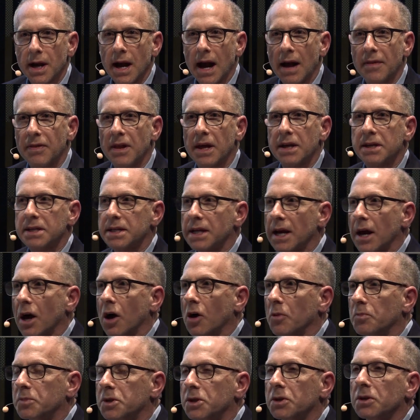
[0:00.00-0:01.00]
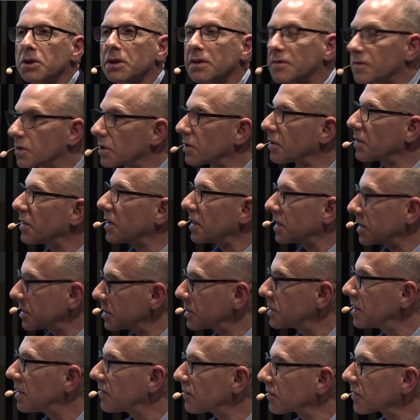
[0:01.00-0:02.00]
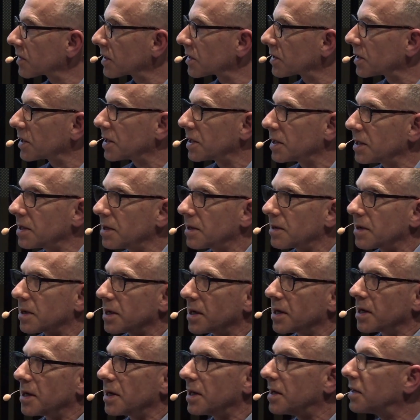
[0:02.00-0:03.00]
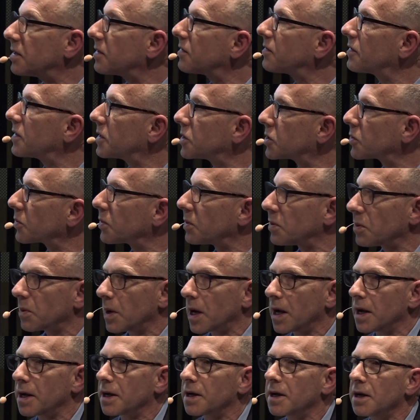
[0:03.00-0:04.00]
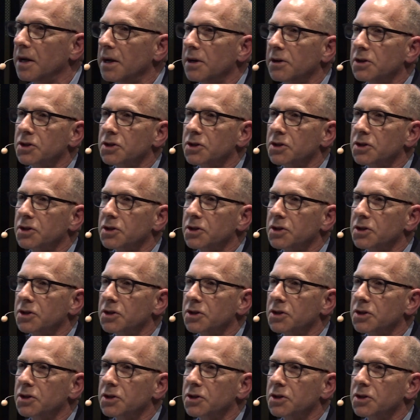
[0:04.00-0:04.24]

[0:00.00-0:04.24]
and then to help deliver things differently in an individual way